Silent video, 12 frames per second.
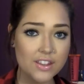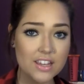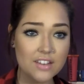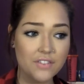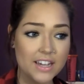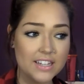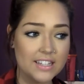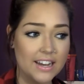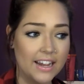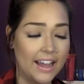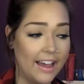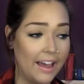the advice that
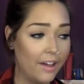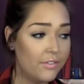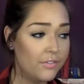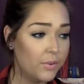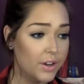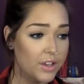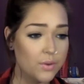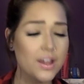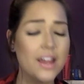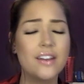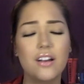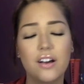I have for you,
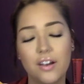and